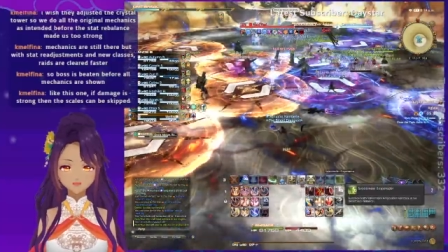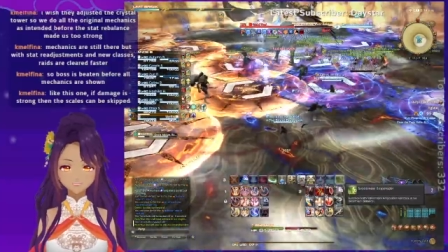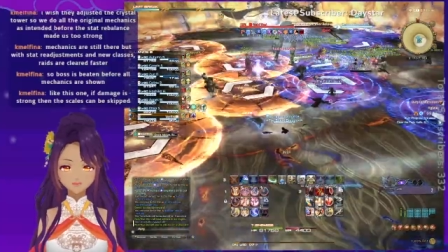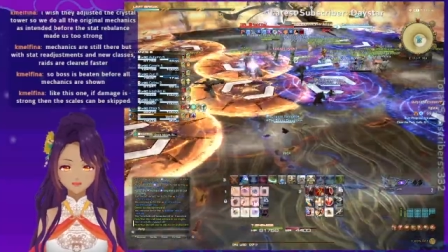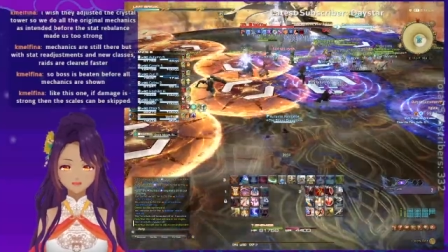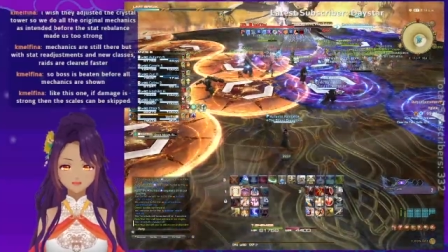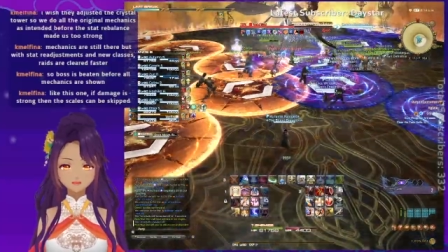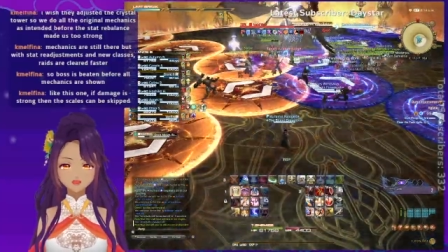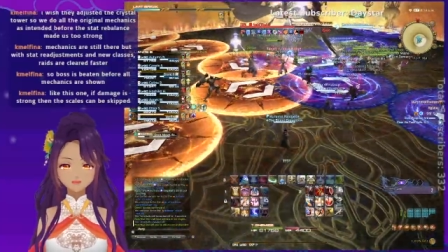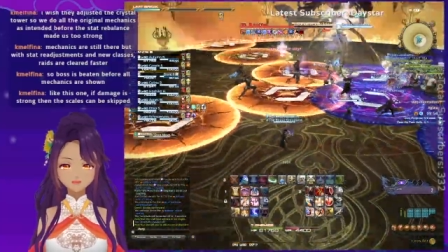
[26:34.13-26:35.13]
think it's like
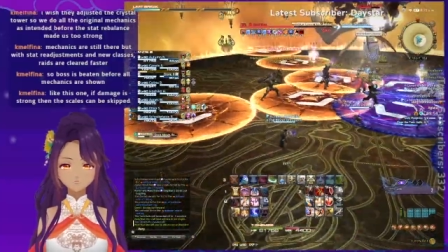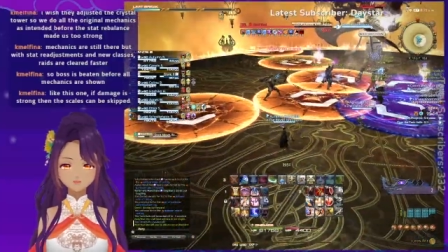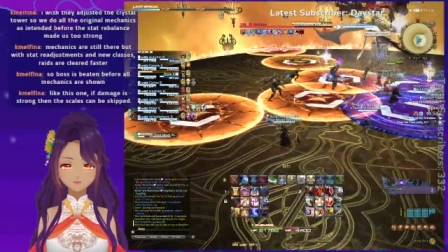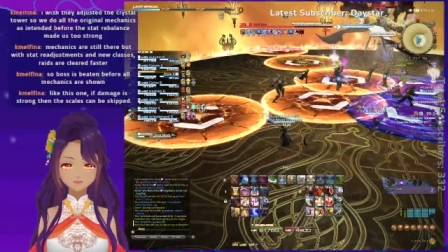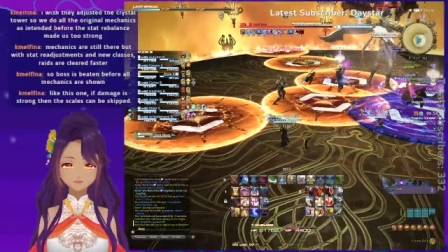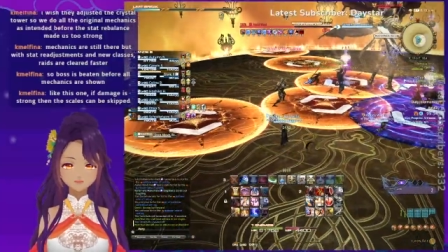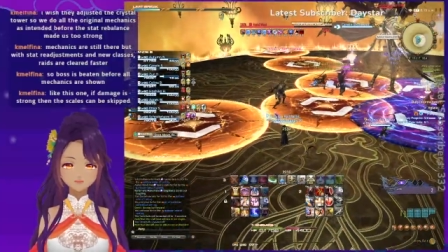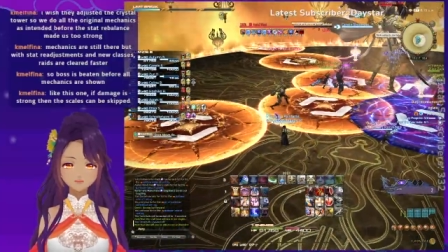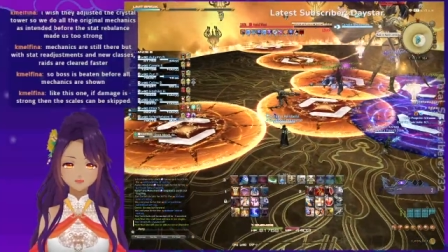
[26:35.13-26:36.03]
right here? Maybe?